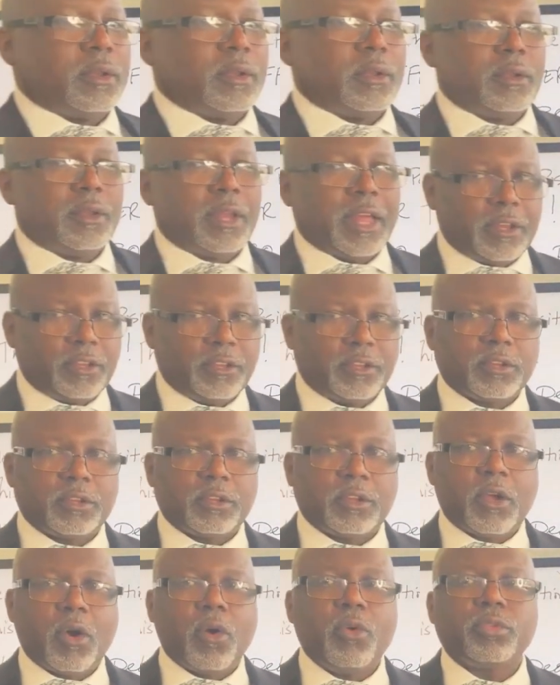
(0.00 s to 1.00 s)
Let's
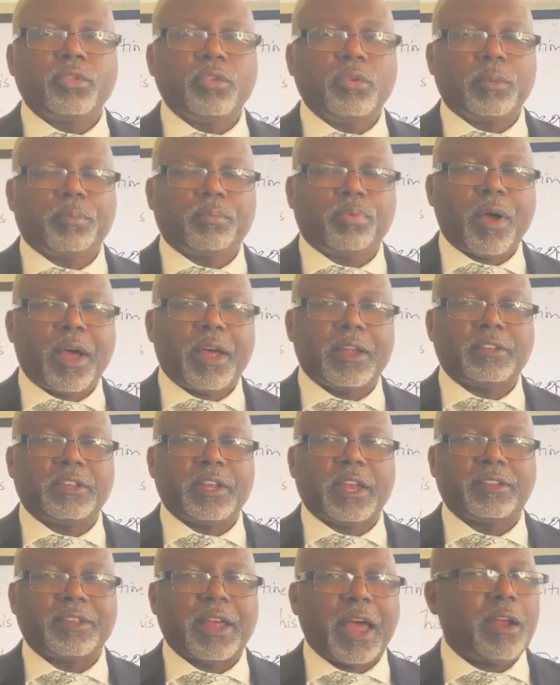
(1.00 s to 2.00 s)
go through the
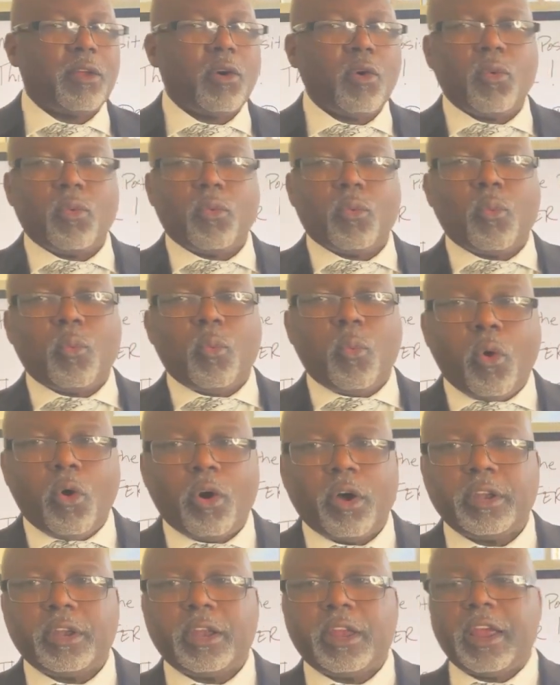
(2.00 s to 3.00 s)
process. I don't
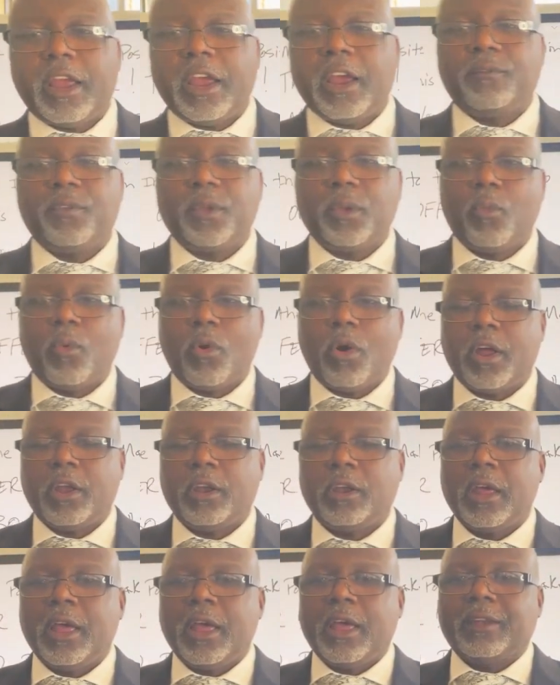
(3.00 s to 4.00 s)
want
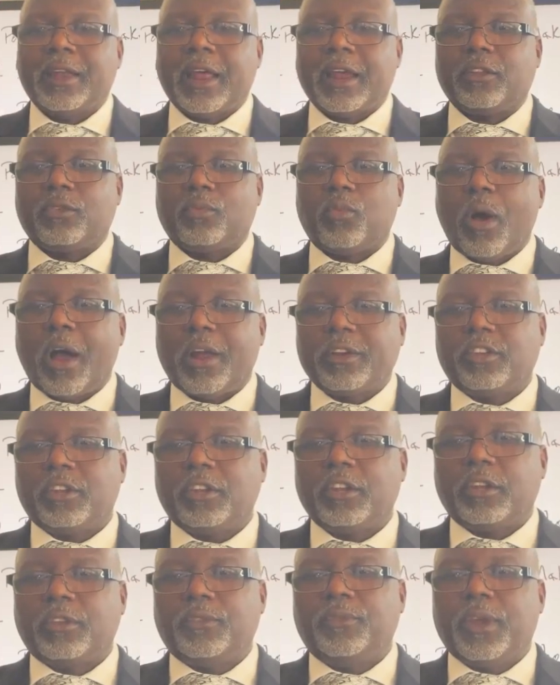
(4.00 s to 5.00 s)
everyone that is watching
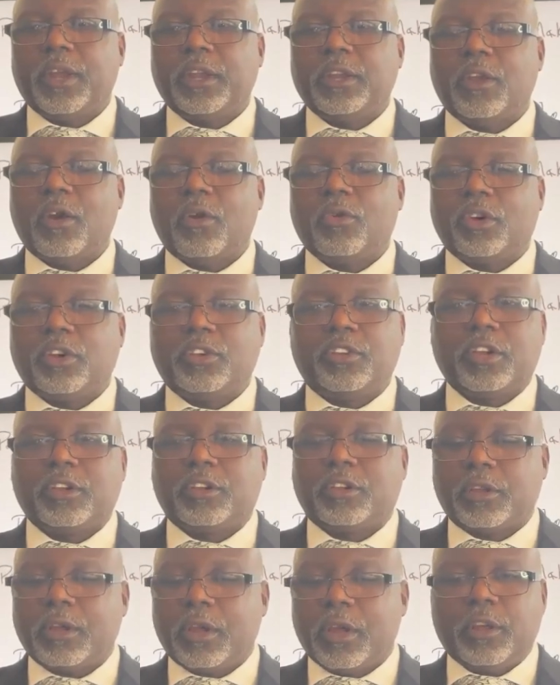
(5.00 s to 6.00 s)
this video to
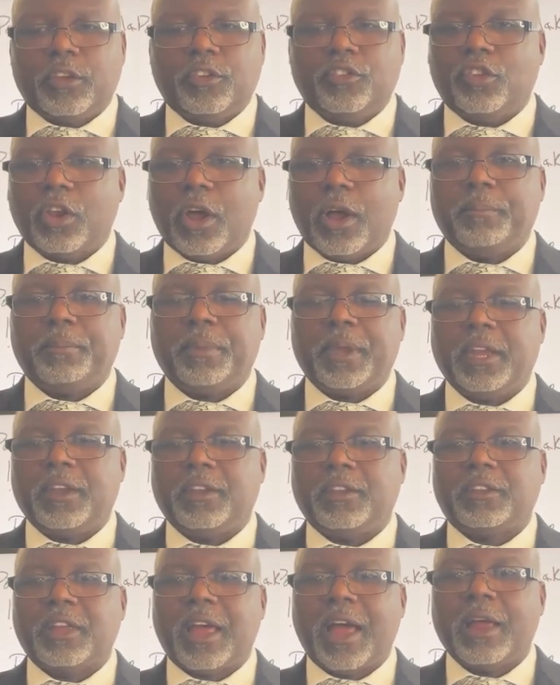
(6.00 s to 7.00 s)
just jump
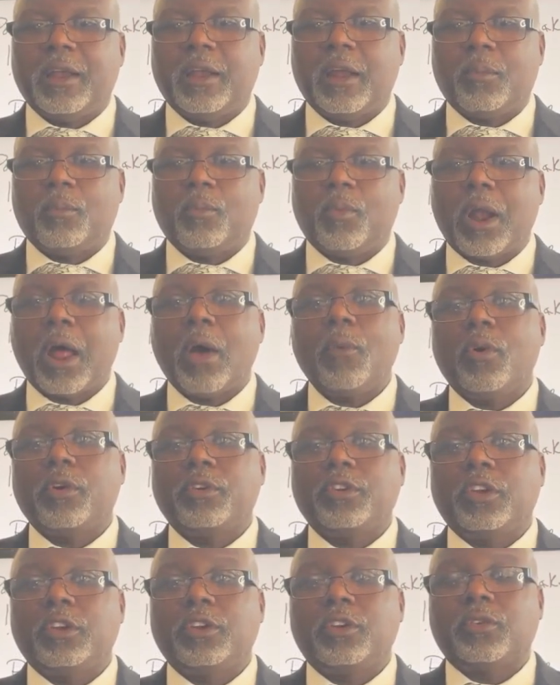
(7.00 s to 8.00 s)
and sign up. What I
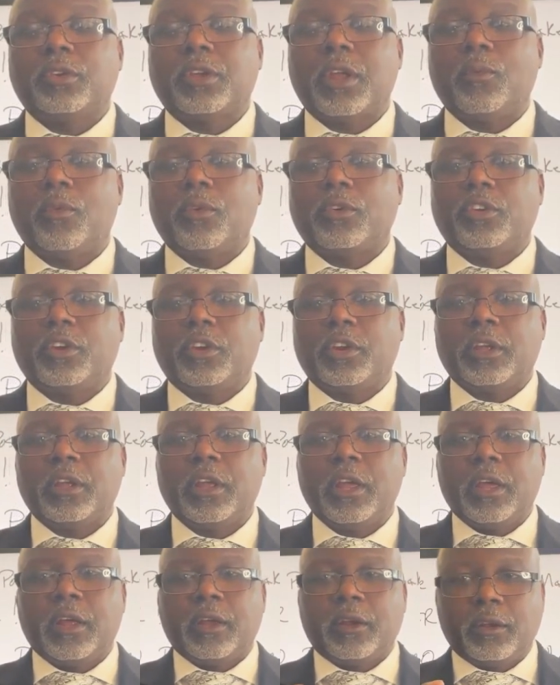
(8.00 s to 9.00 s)
want you to do is I want you to
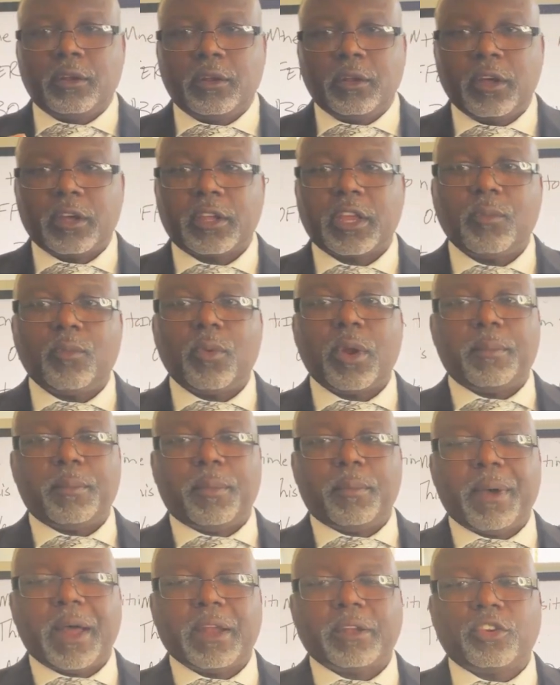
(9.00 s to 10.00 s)
look at what I'm
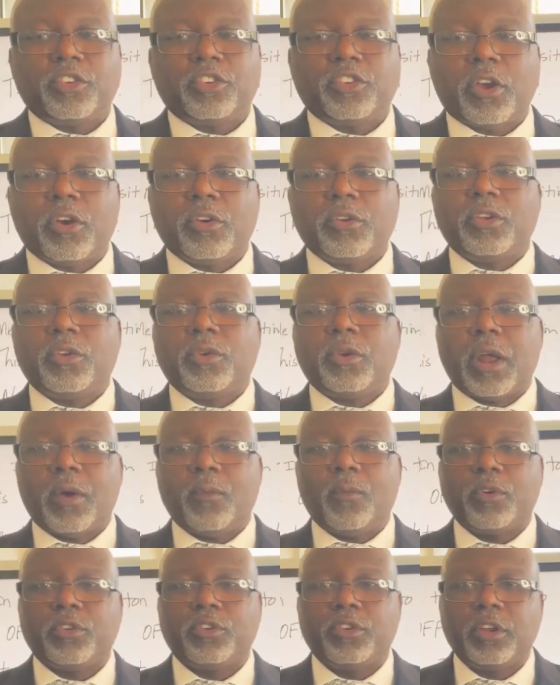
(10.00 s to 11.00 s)
about to show you, and I
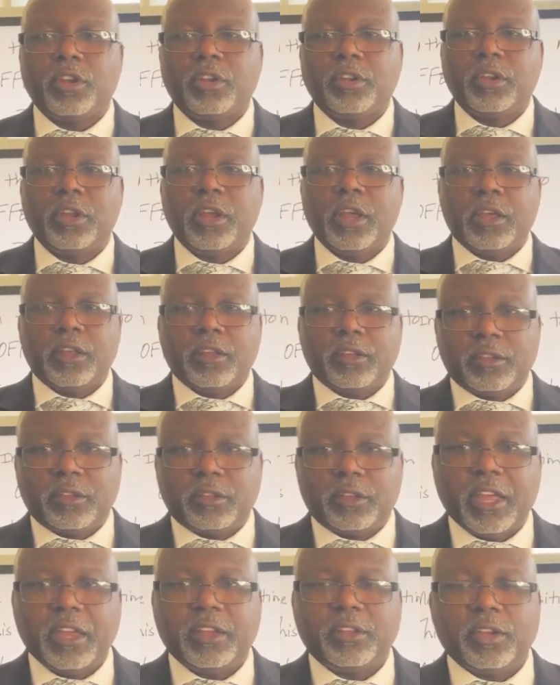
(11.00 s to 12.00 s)
want you to
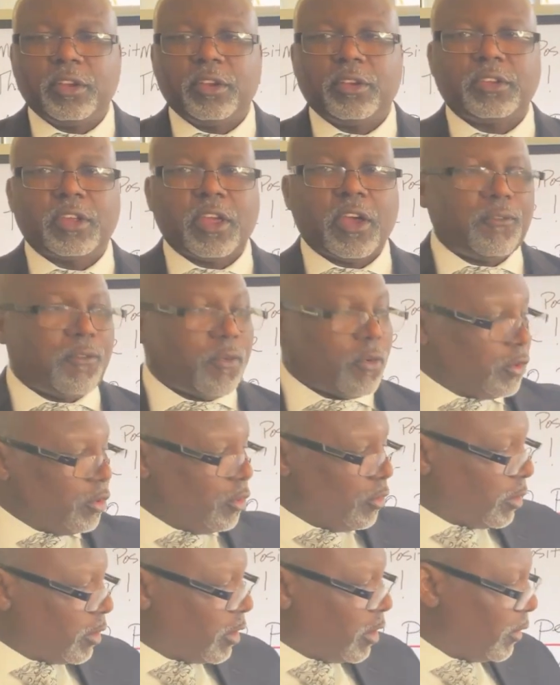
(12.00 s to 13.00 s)
think to yourself, are
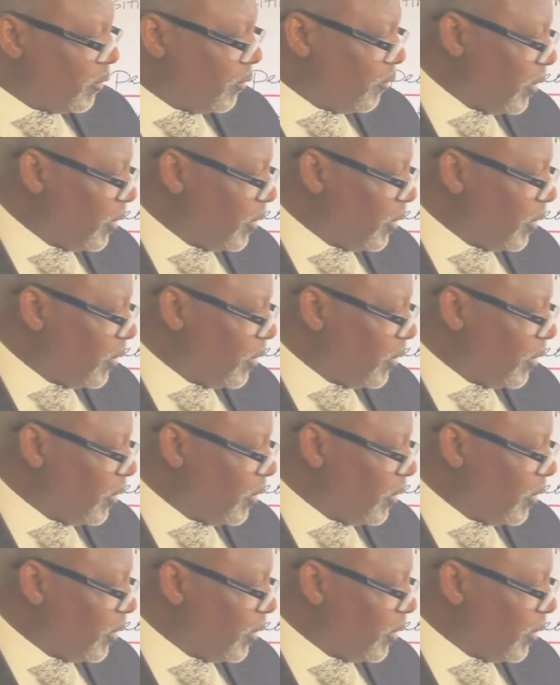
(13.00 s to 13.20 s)
you a good